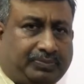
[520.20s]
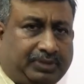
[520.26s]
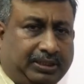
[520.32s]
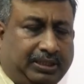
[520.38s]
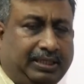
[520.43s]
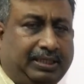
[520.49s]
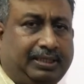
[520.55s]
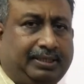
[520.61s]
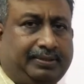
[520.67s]

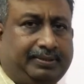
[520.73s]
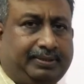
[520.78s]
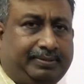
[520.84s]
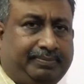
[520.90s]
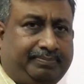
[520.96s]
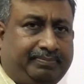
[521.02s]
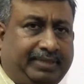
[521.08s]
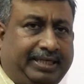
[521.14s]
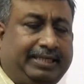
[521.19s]
uh,
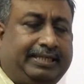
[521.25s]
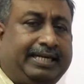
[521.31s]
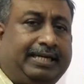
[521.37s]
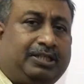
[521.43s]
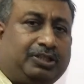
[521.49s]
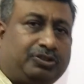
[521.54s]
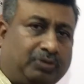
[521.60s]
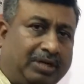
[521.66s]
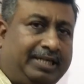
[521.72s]
maintain
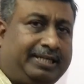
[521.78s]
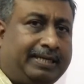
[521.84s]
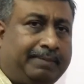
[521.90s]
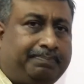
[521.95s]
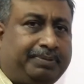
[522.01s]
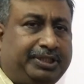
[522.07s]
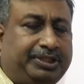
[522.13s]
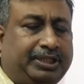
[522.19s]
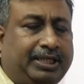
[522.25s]
the soil
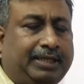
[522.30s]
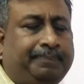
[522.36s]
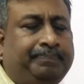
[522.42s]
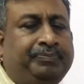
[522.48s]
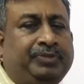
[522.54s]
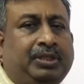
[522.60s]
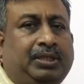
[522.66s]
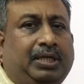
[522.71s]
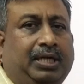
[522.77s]
temperature
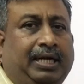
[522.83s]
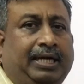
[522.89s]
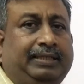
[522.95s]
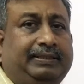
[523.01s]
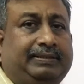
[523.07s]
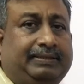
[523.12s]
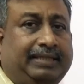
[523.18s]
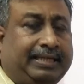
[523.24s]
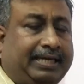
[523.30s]

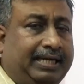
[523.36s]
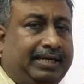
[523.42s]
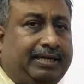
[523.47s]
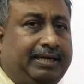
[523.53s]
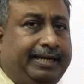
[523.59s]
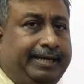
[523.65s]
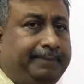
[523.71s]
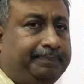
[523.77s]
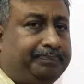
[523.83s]
and
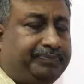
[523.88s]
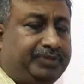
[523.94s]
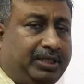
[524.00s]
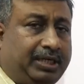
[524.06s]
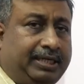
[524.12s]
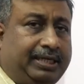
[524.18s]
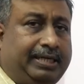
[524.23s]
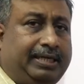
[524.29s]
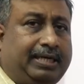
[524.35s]
secondly
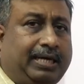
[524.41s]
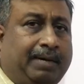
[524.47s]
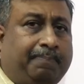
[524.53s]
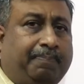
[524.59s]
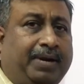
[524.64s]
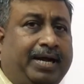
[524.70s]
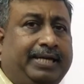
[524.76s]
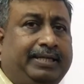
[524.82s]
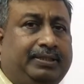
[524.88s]
uh,
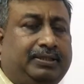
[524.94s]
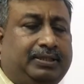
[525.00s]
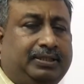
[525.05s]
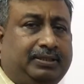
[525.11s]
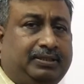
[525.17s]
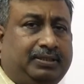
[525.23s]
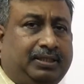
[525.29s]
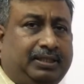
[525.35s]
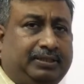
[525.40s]
apply
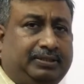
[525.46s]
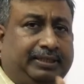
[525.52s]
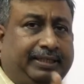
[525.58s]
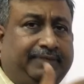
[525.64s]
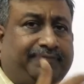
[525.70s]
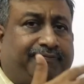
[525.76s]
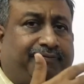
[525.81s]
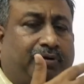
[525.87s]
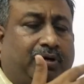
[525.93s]
the, uh,
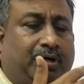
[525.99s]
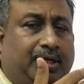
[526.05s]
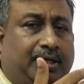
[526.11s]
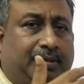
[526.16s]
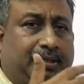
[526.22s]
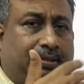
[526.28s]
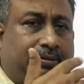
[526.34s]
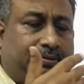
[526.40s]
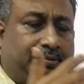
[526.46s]
the
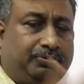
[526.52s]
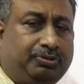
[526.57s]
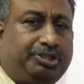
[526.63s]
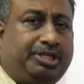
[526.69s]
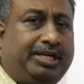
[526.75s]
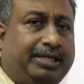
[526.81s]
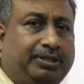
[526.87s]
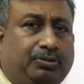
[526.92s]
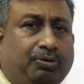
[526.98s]
uh,
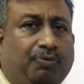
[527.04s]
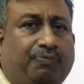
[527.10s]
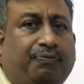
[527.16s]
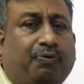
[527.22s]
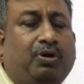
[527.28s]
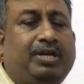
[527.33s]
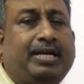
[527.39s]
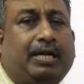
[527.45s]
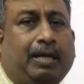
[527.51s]
nutrient through
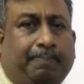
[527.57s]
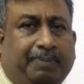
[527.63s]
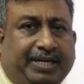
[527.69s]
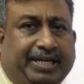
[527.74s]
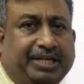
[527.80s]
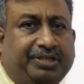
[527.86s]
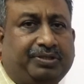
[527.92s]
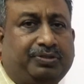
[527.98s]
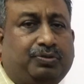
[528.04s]
foliar
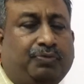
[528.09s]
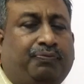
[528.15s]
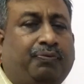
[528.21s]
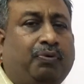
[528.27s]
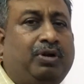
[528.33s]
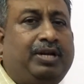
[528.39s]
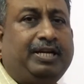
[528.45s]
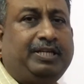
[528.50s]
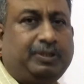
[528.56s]
application. So,
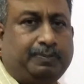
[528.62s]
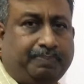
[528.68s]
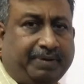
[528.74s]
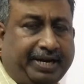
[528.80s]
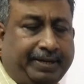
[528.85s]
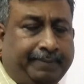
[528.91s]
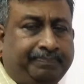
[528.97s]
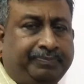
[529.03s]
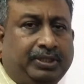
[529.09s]
foliar
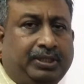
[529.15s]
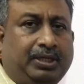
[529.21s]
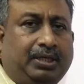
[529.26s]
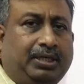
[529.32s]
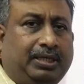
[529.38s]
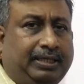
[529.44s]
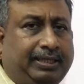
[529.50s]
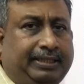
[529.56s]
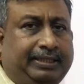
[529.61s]
spray
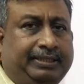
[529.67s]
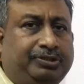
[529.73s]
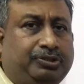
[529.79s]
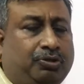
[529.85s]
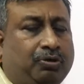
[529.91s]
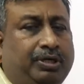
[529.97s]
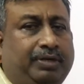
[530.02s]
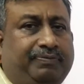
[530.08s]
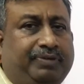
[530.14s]
uh, is
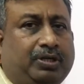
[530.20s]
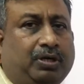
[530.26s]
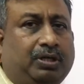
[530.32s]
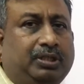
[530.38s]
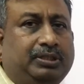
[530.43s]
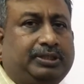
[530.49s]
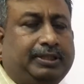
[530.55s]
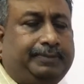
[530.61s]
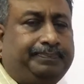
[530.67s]
good
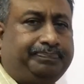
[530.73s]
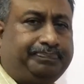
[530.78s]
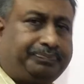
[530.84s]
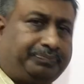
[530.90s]
because uh,